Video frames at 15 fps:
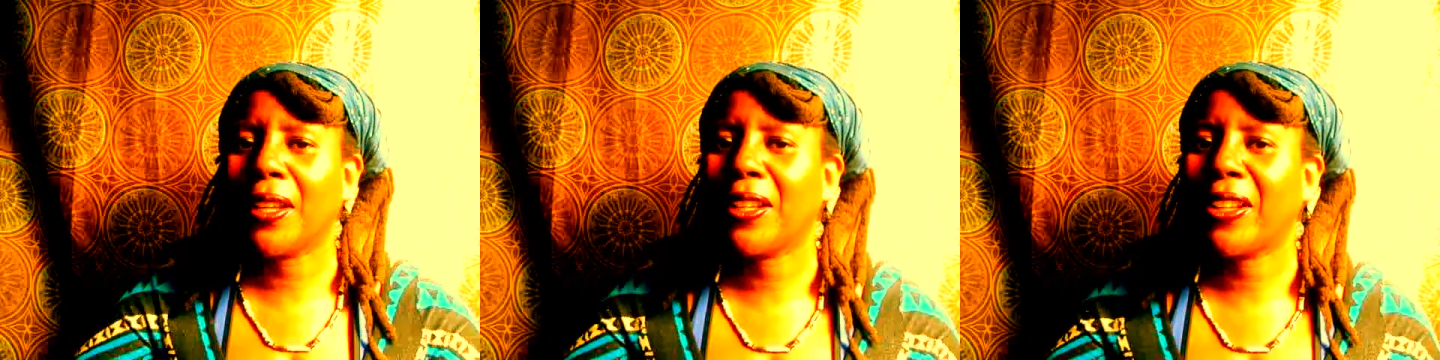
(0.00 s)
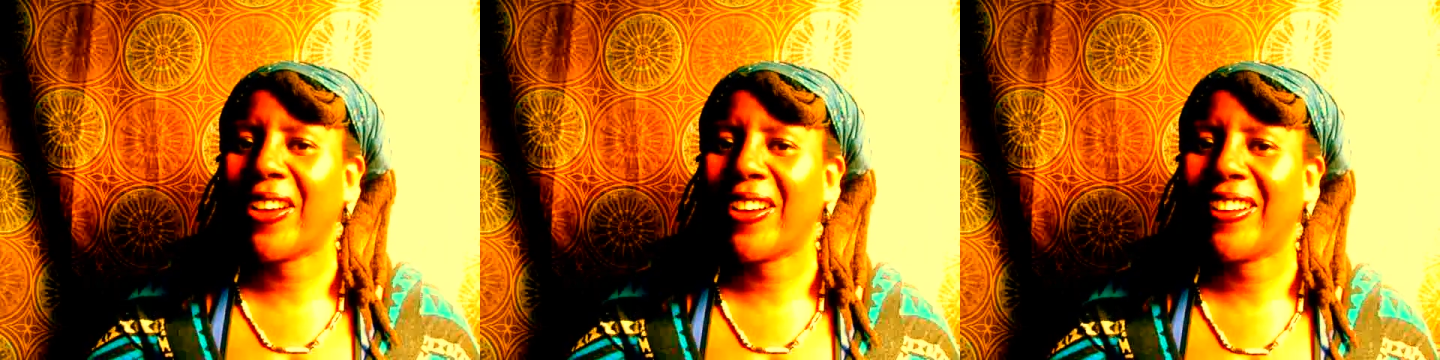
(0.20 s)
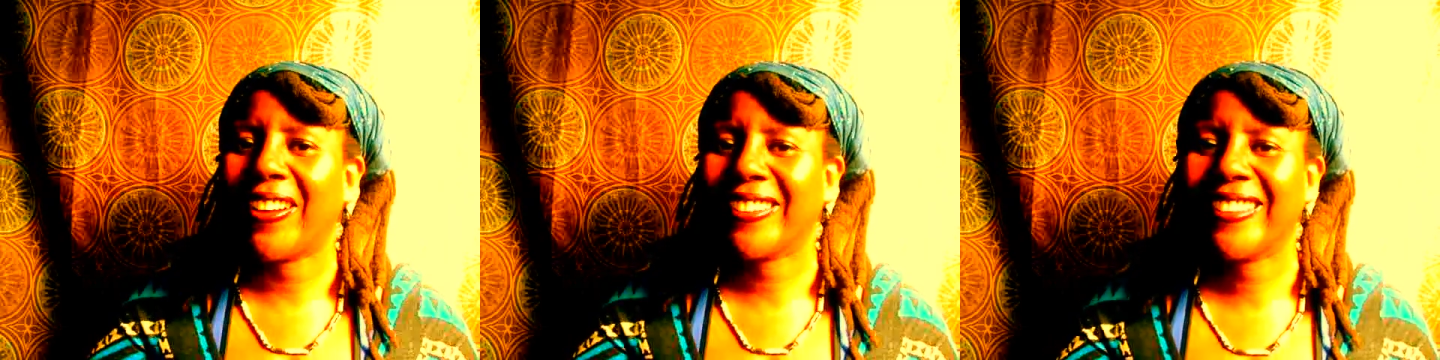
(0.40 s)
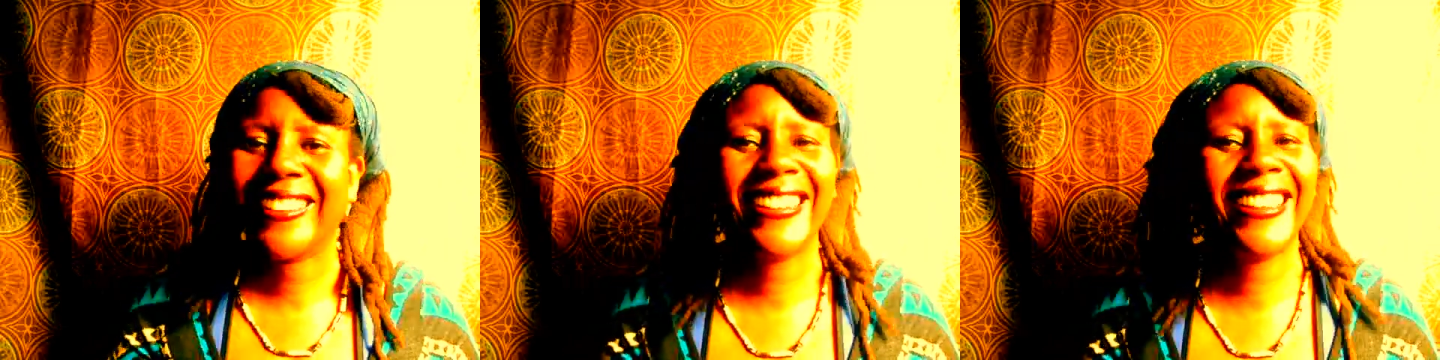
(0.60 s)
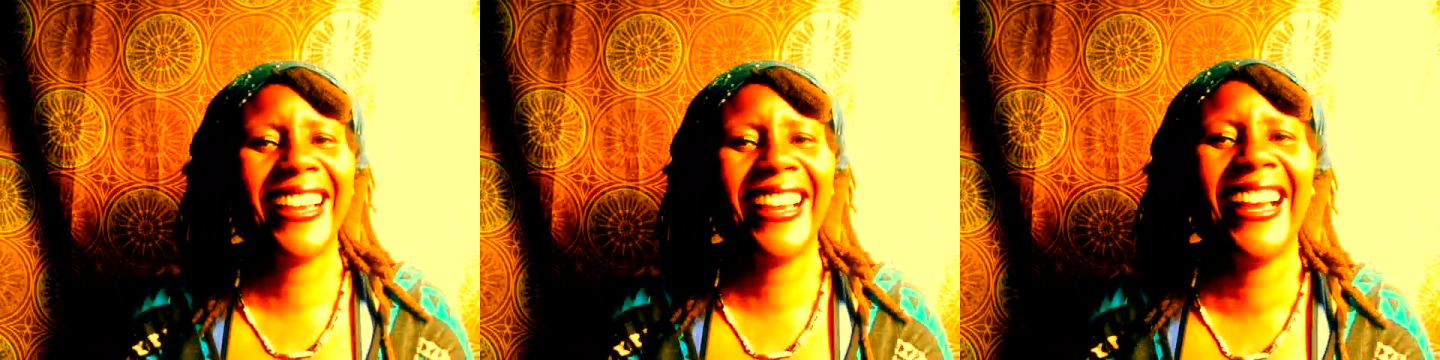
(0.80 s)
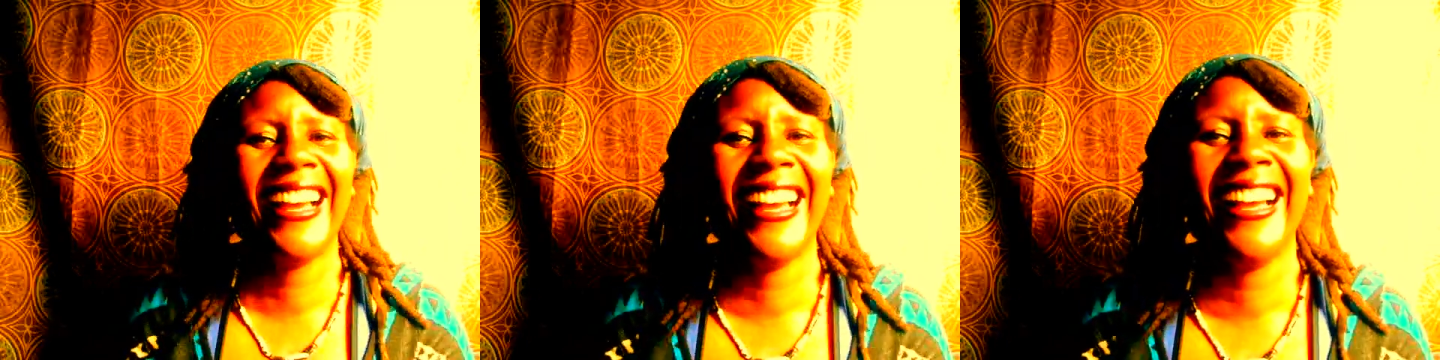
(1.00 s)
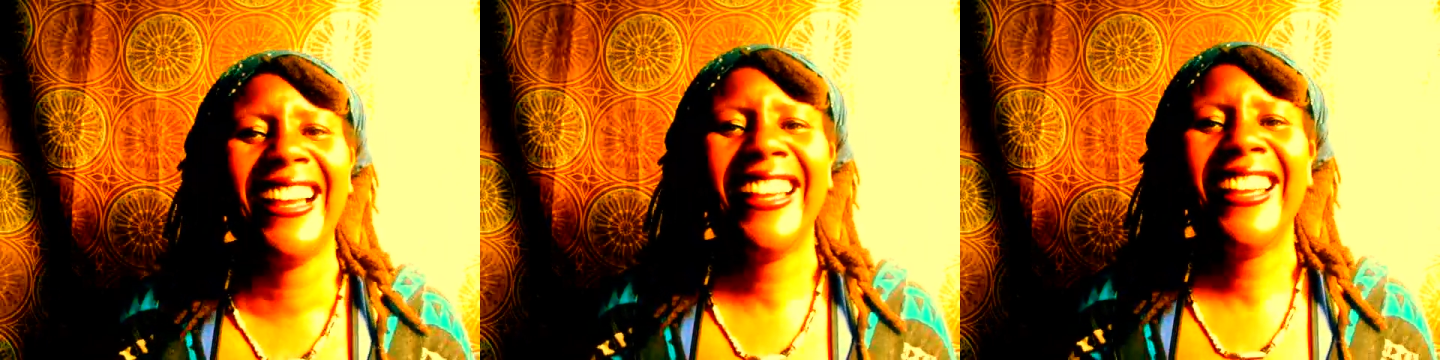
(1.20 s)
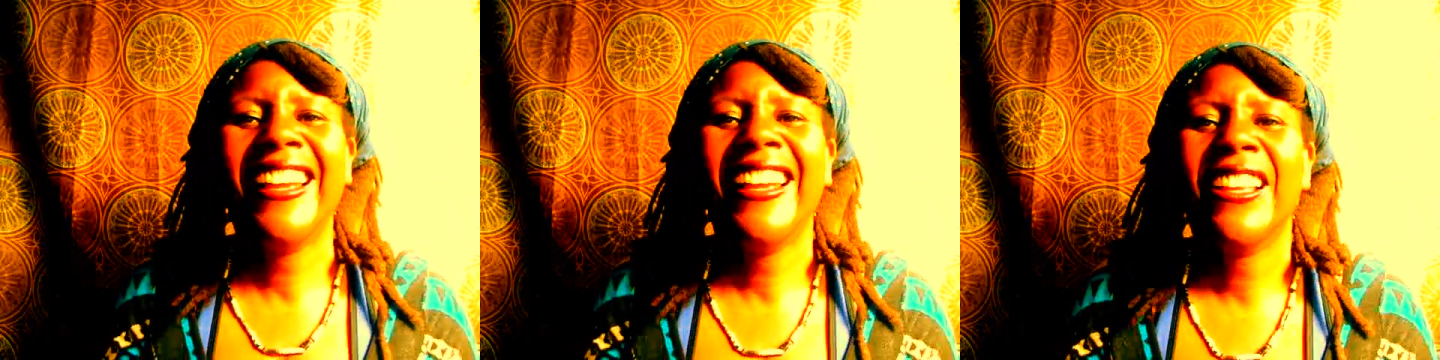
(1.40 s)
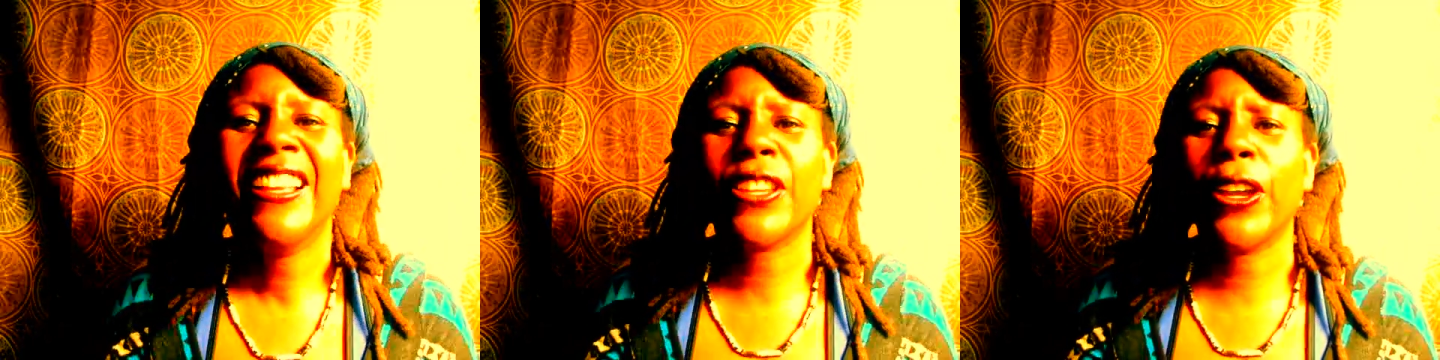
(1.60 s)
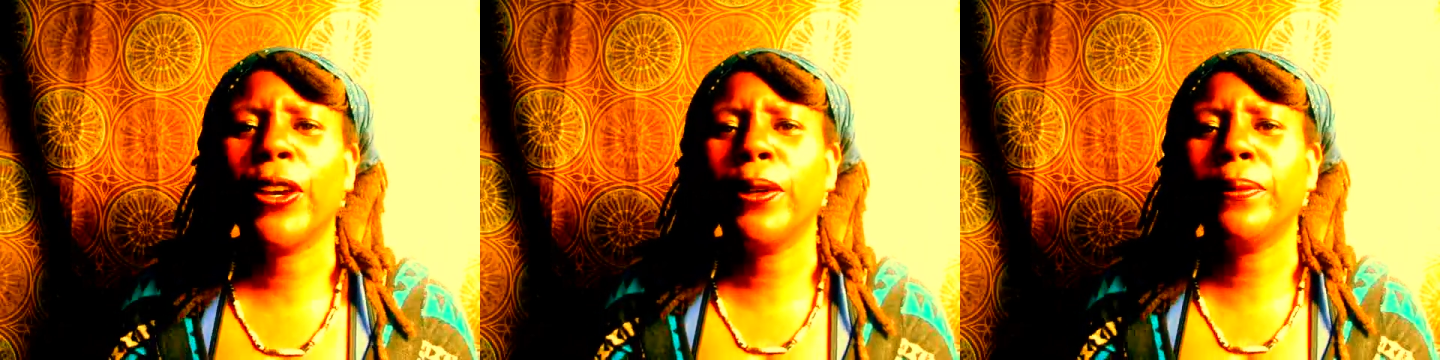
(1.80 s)
day long.
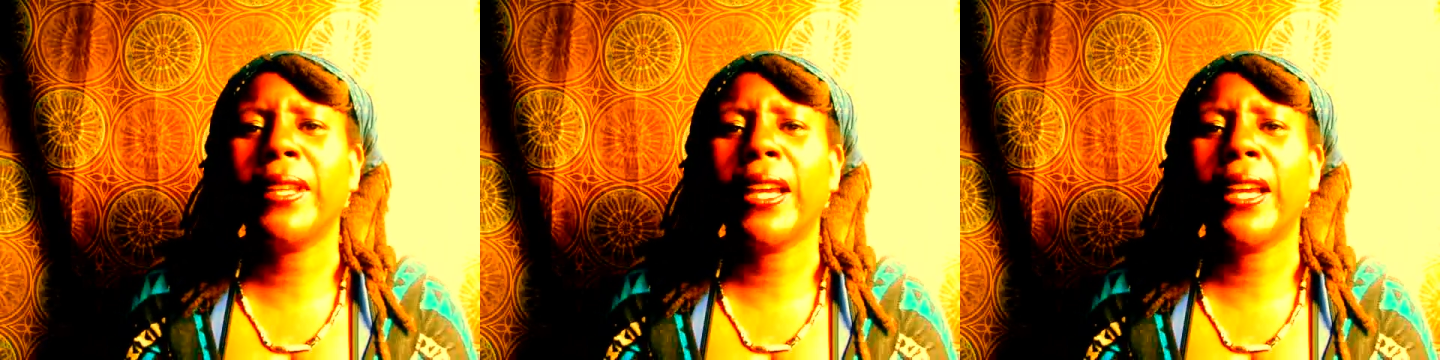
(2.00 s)
So I hope